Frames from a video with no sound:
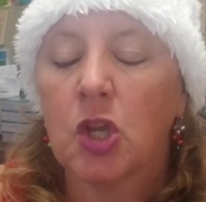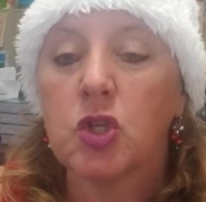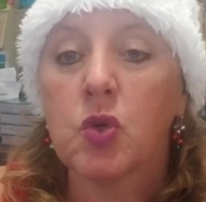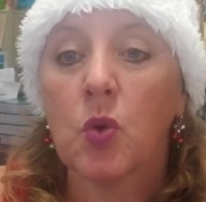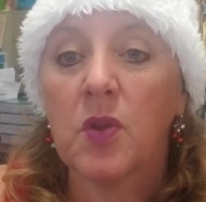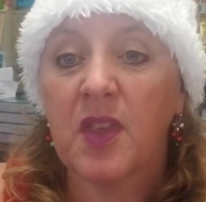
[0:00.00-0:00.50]

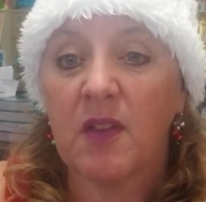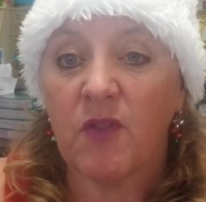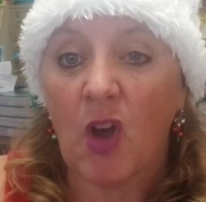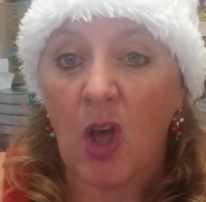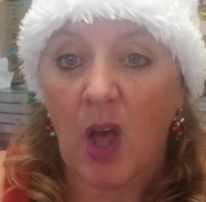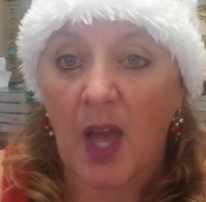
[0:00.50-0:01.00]
Dorothy
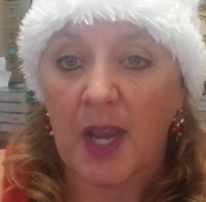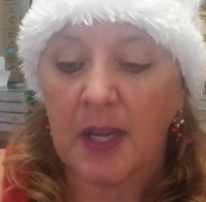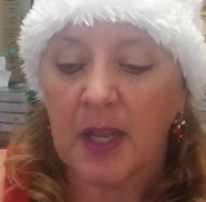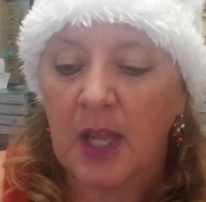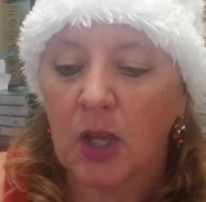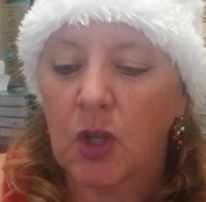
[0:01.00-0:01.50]
Vaughan
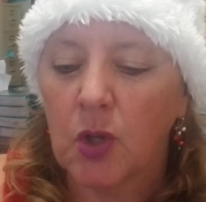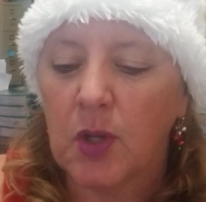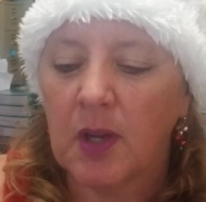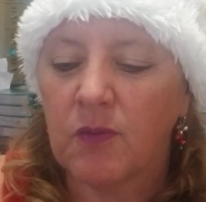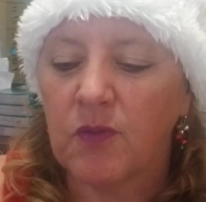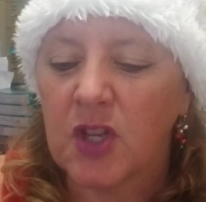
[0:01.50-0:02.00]
could
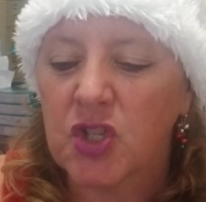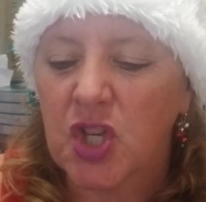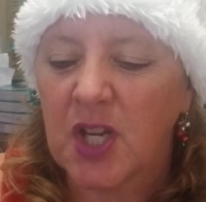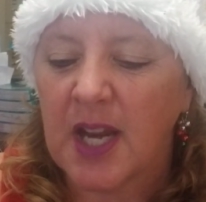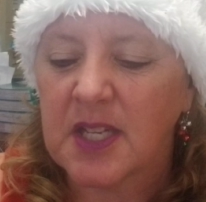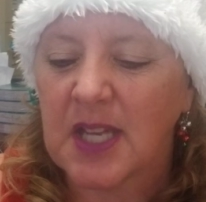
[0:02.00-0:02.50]

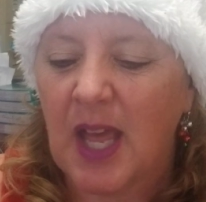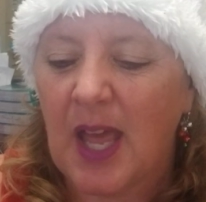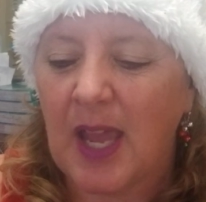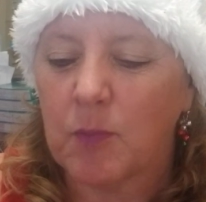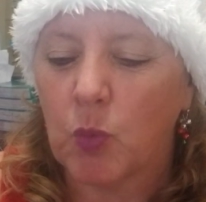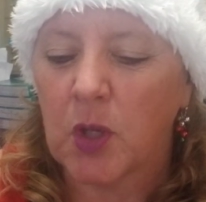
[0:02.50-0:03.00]
envision a
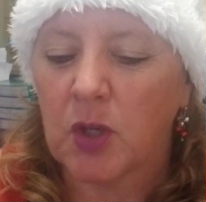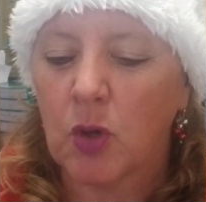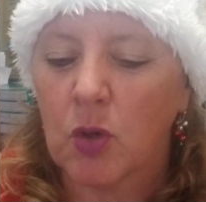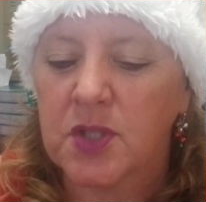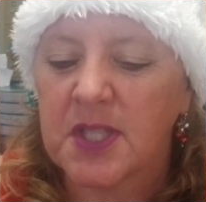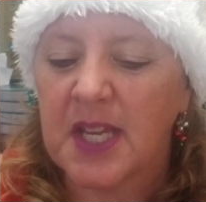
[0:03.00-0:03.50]
time when
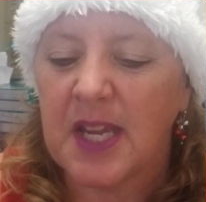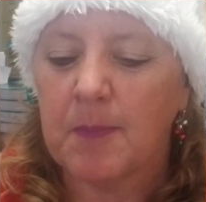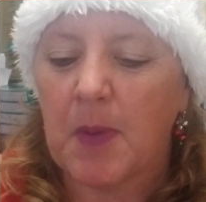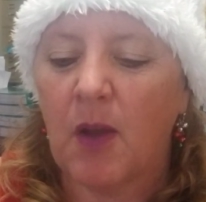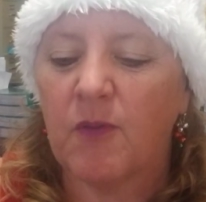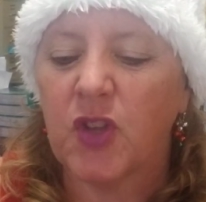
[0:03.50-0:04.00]
her
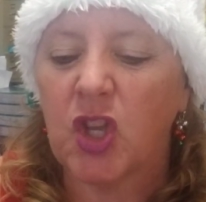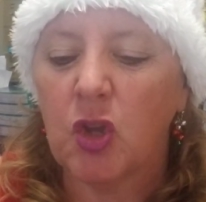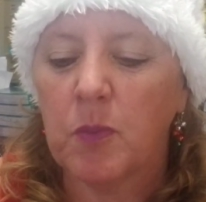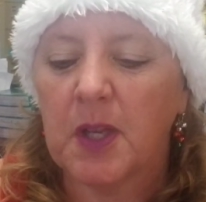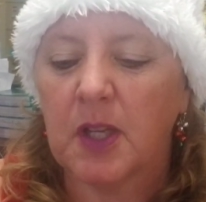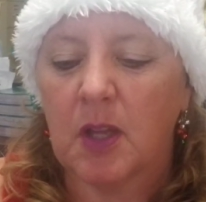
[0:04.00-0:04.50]
team of
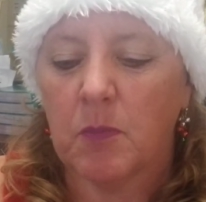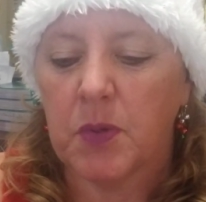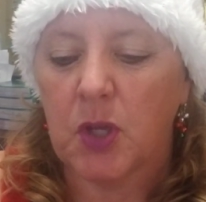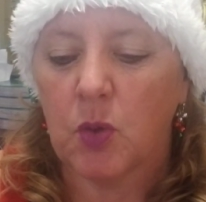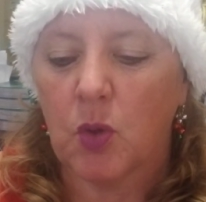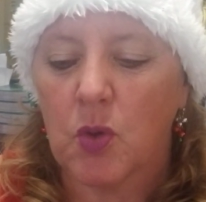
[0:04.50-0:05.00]
human
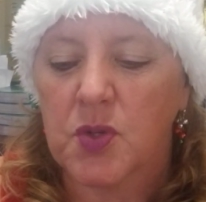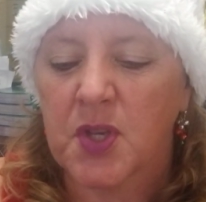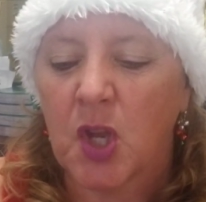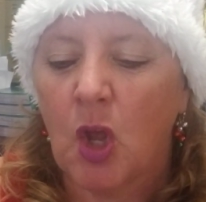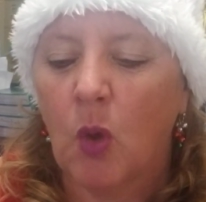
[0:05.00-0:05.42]
computers